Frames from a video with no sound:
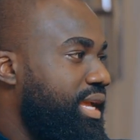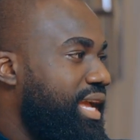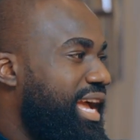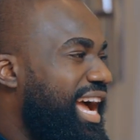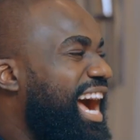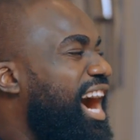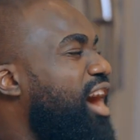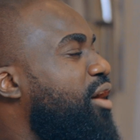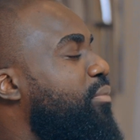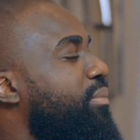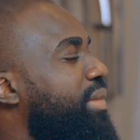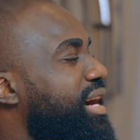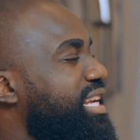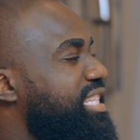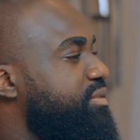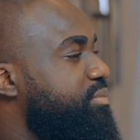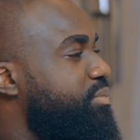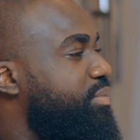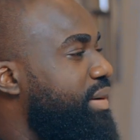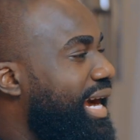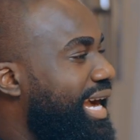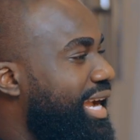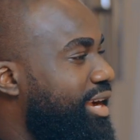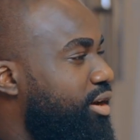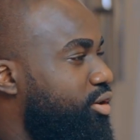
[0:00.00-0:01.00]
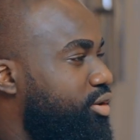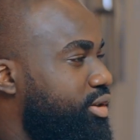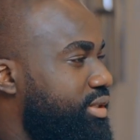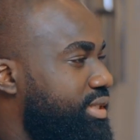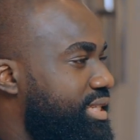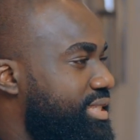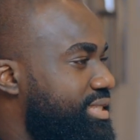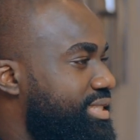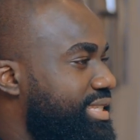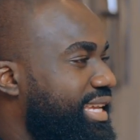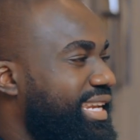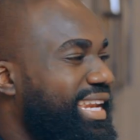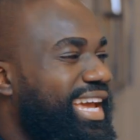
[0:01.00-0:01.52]
How much buy
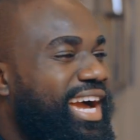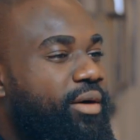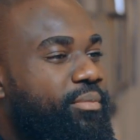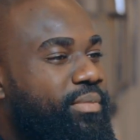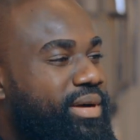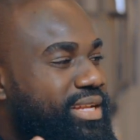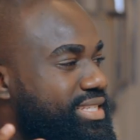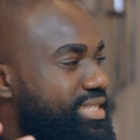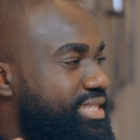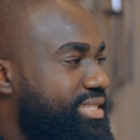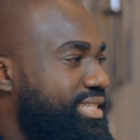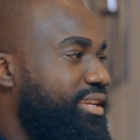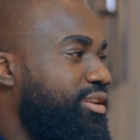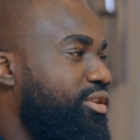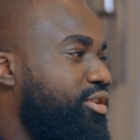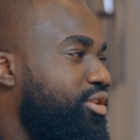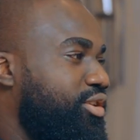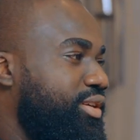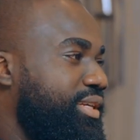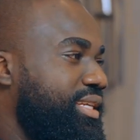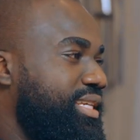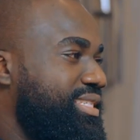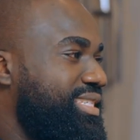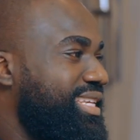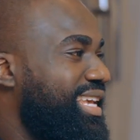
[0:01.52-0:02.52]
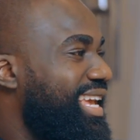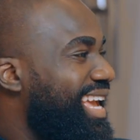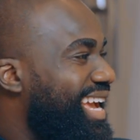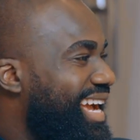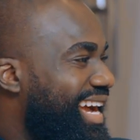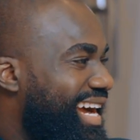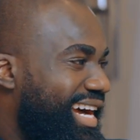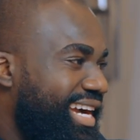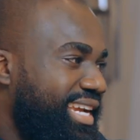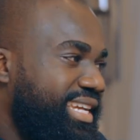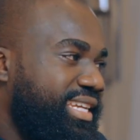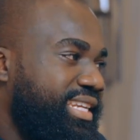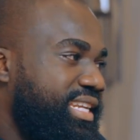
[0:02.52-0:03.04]
orders and how much sell orders
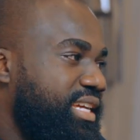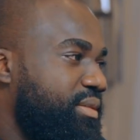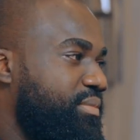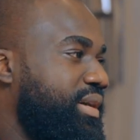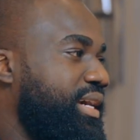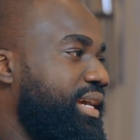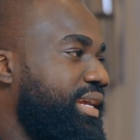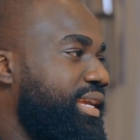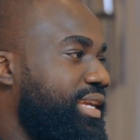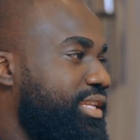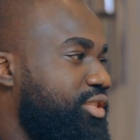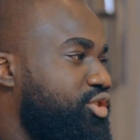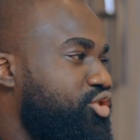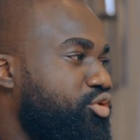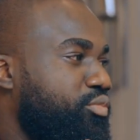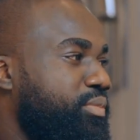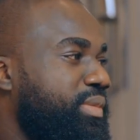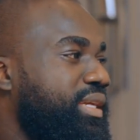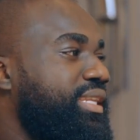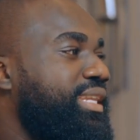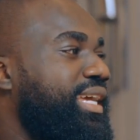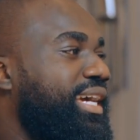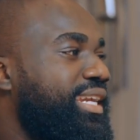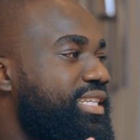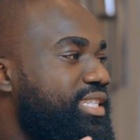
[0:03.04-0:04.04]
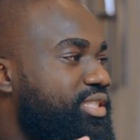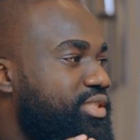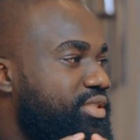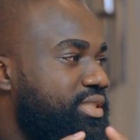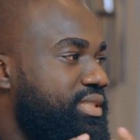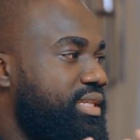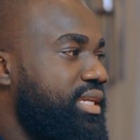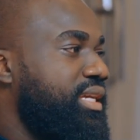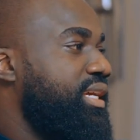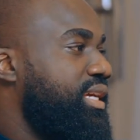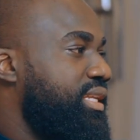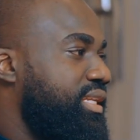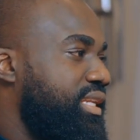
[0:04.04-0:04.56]
are in the market? To me, that is
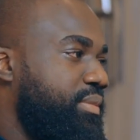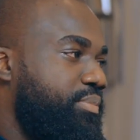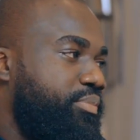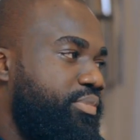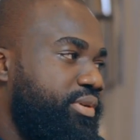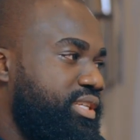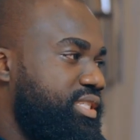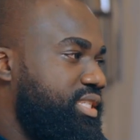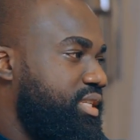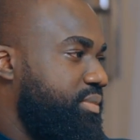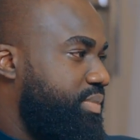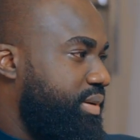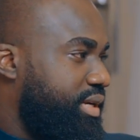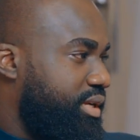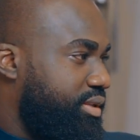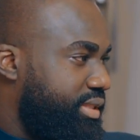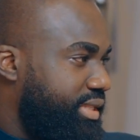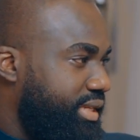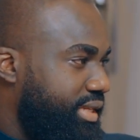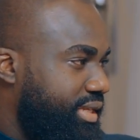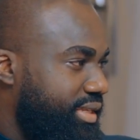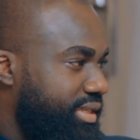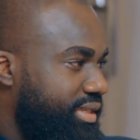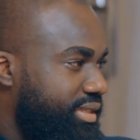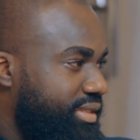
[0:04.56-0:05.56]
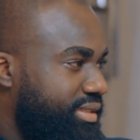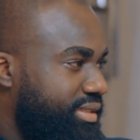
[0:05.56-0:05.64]
the principal thing.